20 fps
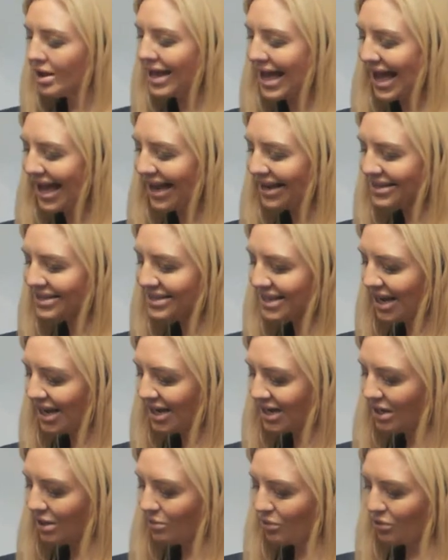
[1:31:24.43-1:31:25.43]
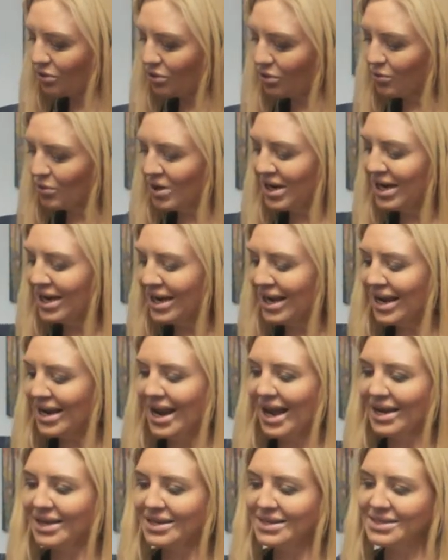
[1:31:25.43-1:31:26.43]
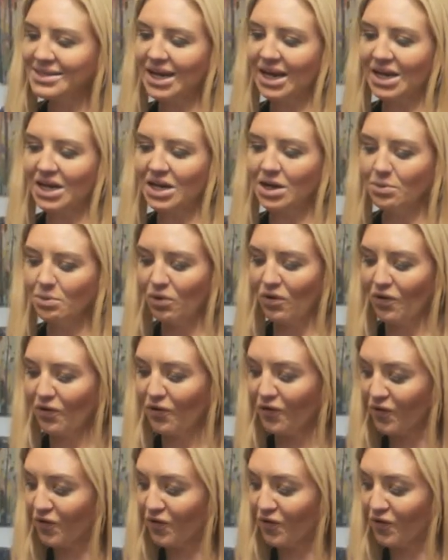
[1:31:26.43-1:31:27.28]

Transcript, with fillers: Ex deck number three and Ex deck number